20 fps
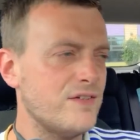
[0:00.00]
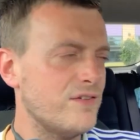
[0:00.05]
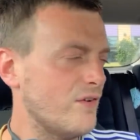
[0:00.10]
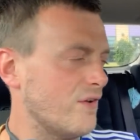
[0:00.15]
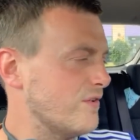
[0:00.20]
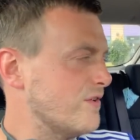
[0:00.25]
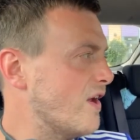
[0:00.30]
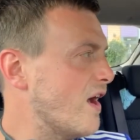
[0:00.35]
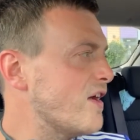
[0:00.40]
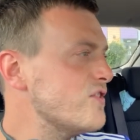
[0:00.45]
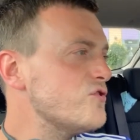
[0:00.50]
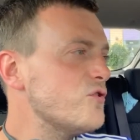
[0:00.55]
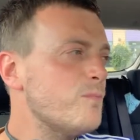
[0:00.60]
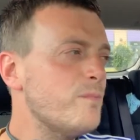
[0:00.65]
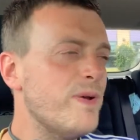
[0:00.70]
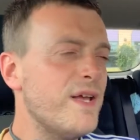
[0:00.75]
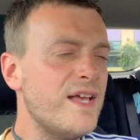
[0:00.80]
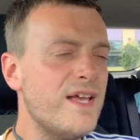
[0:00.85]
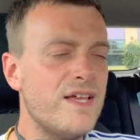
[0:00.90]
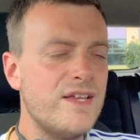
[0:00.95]
Not Nigel
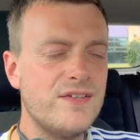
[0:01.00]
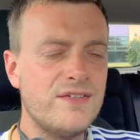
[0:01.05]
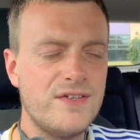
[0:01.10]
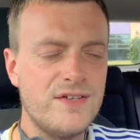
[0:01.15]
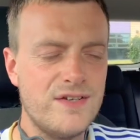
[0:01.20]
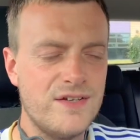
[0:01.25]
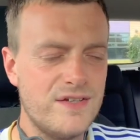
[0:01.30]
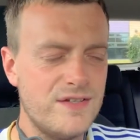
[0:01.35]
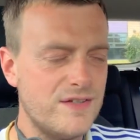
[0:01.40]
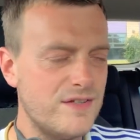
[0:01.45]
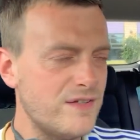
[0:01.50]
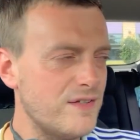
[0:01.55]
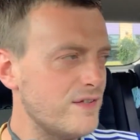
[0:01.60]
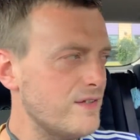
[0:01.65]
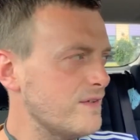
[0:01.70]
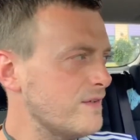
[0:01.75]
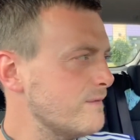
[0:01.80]
Pearson.